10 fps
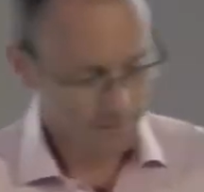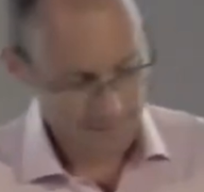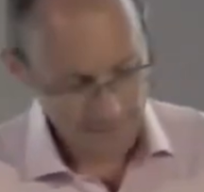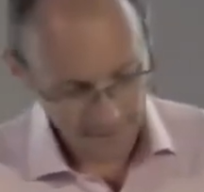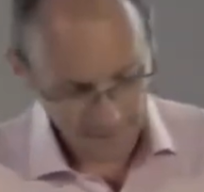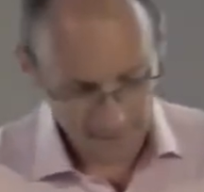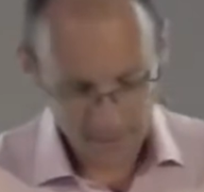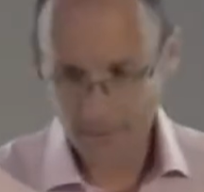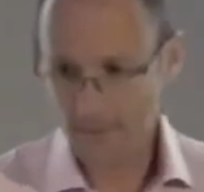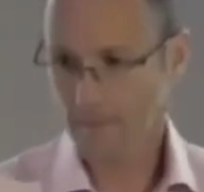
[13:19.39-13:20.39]
second
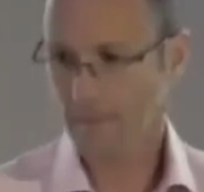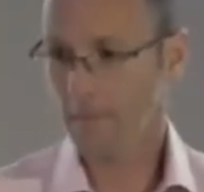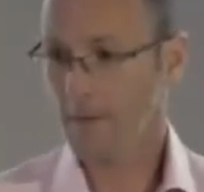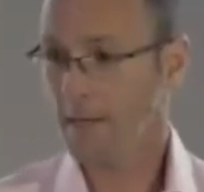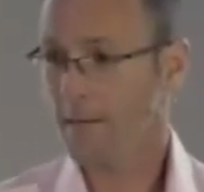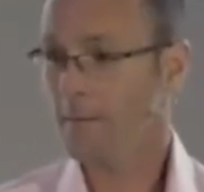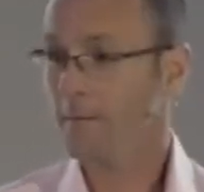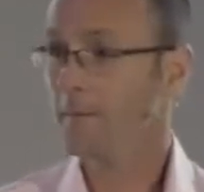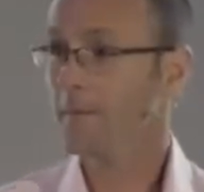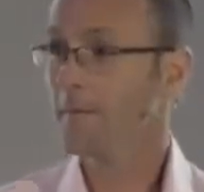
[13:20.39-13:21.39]
is medium,
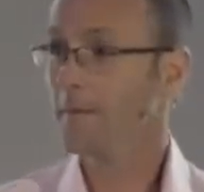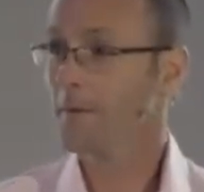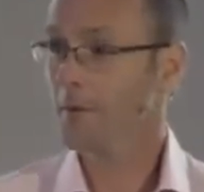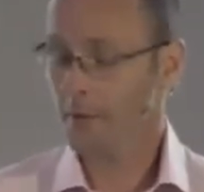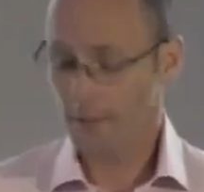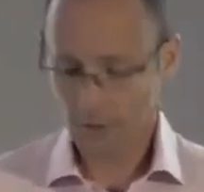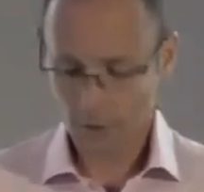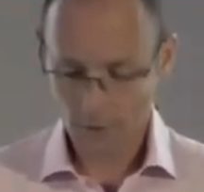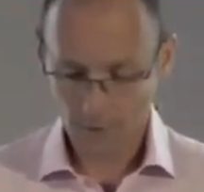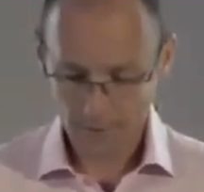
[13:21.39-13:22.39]
third is
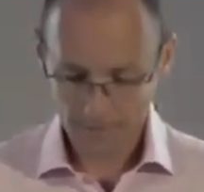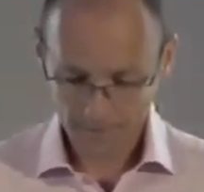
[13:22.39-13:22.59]
short.